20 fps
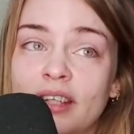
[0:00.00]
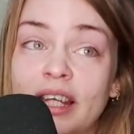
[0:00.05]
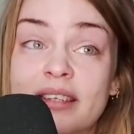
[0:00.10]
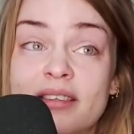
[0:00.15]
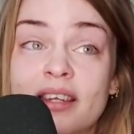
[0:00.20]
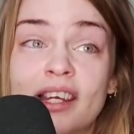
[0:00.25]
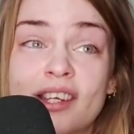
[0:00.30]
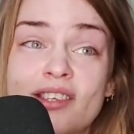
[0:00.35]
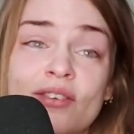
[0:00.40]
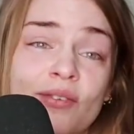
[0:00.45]

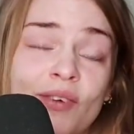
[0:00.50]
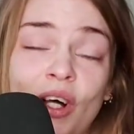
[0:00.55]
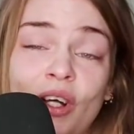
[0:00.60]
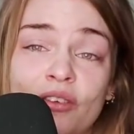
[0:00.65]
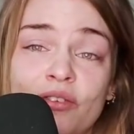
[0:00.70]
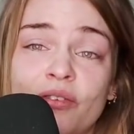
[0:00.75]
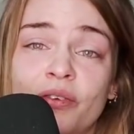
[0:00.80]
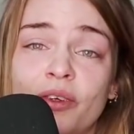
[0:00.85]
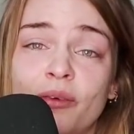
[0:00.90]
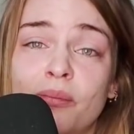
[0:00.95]
It's his
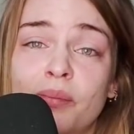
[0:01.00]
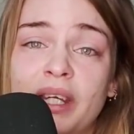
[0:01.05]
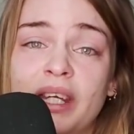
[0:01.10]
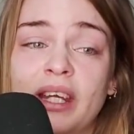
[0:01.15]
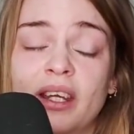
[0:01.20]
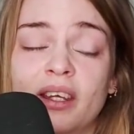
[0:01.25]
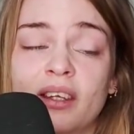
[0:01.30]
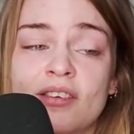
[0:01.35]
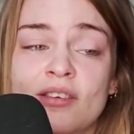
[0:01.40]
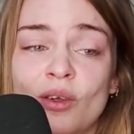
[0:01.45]
fault for
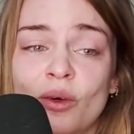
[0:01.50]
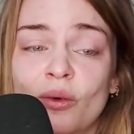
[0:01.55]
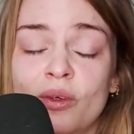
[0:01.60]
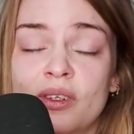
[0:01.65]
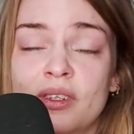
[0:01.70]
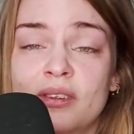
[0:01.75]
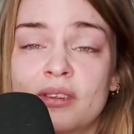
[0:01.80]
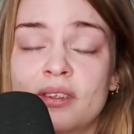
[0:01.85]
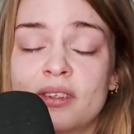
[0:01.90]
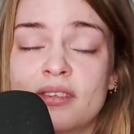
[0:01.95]
being
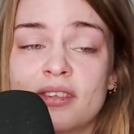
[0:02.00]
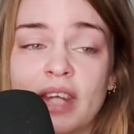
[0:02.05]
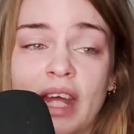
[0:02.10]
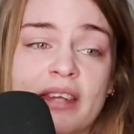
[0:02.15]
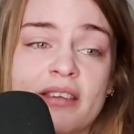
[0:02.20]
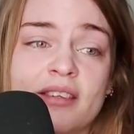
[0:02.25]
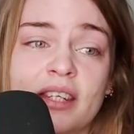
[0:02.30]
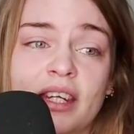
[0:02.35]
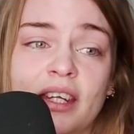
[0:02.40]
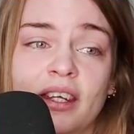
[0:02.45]
so
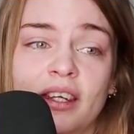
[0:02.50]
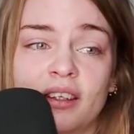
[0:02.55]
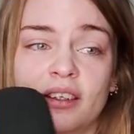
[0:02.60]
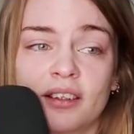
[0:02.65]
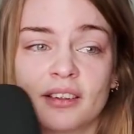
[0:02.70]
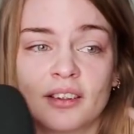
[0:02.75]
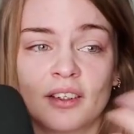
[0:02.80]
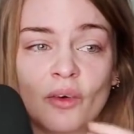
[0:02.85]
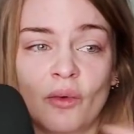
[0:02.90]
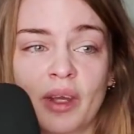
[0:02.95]
disgusting
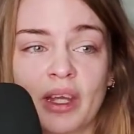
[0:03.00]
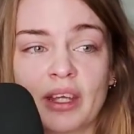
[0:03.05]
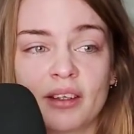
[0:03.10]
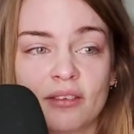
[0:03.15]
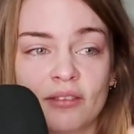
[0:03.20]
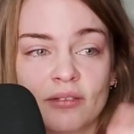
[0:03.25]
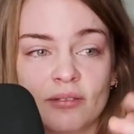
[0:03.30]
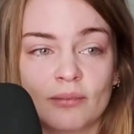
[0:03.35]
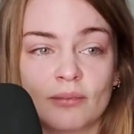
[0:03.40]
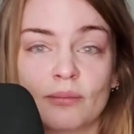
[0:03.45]
and
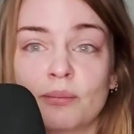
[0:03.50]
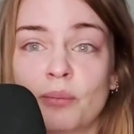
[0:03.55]
going